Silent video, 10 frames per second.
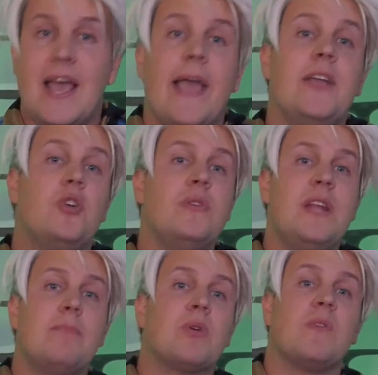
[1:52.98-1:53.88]
A good
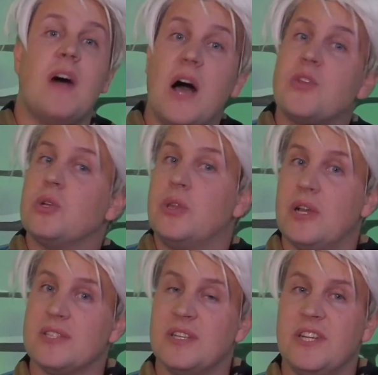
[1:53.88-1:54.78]
number of other
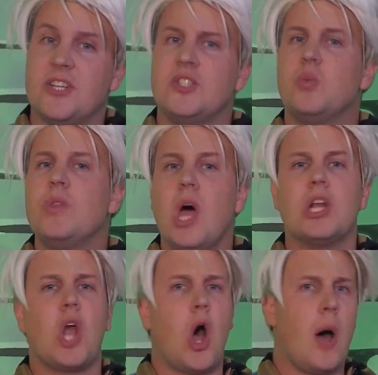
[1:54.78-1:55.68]
loss conditions will
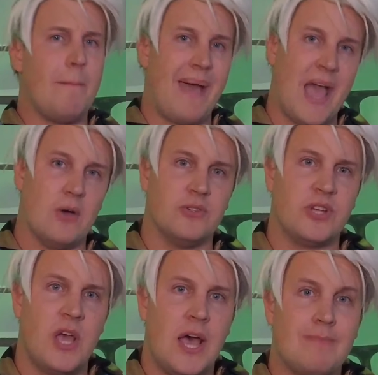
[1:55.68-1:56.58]
not compound,
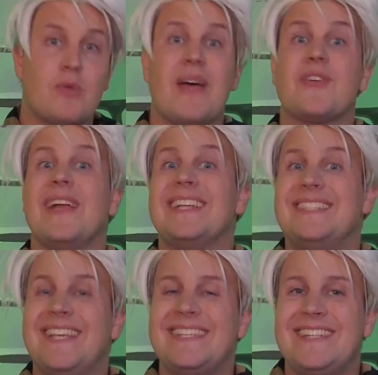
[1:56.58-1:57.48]
but rather
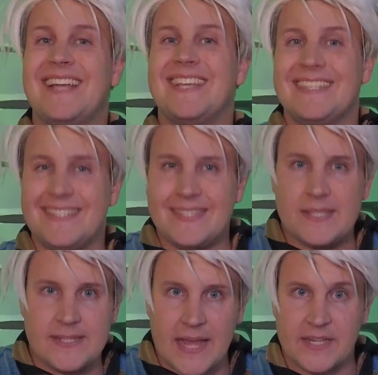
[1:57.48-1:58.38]
exist as a
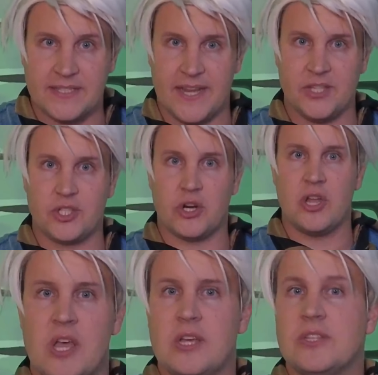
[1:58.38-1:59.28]
steady danger,
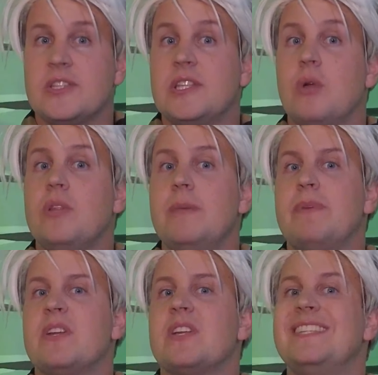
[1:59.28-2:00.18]
slowly
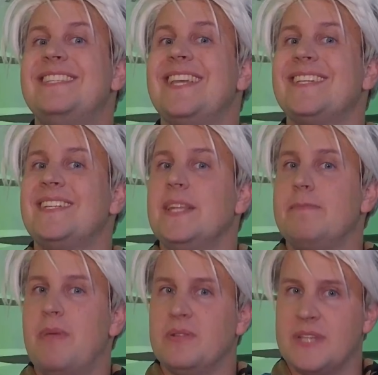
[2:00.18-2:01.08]
but consistently
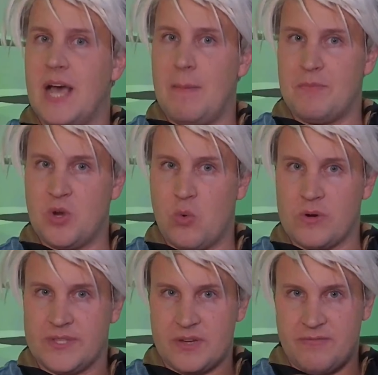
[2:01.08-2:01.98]
building up
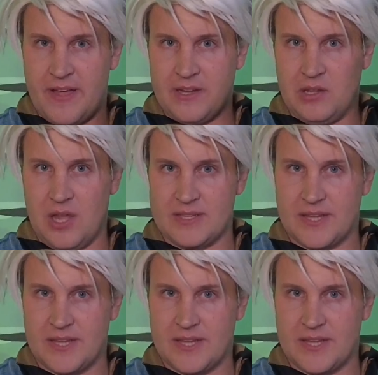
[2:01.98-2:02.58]
towards their final loss